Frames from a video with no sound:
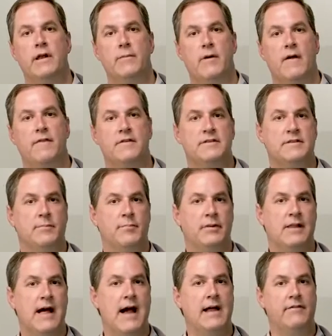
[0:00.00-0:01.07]
about the
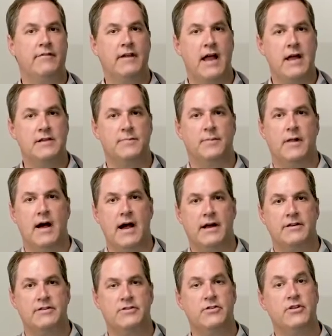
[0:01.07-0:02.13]
supply of gauge
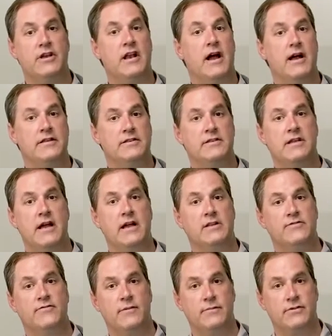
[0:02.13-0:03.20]
blocks to the United States
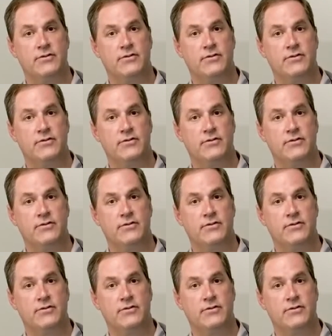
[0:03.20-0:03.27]
from